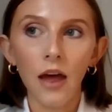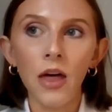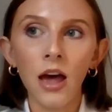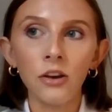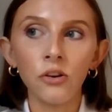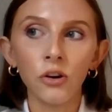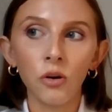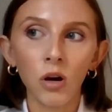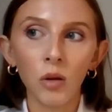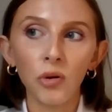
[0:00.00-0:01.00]
And then you're
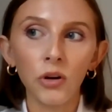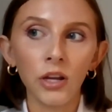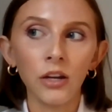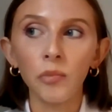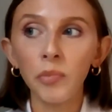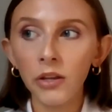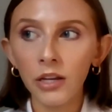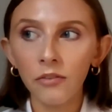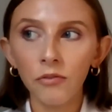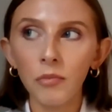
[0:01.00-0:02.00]
going to want to put in your
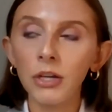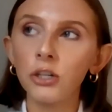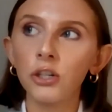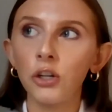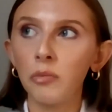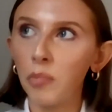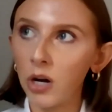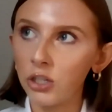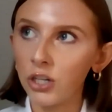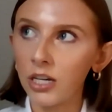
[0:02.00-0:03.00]
billing information, your
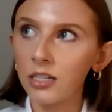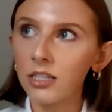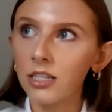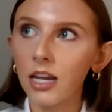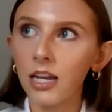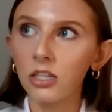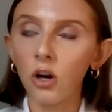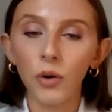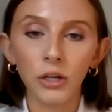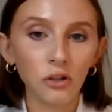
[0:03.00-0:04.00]
budget.
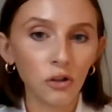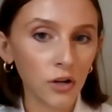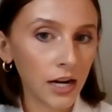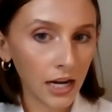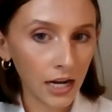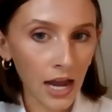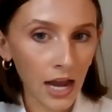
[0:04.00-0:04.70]
It's going to try to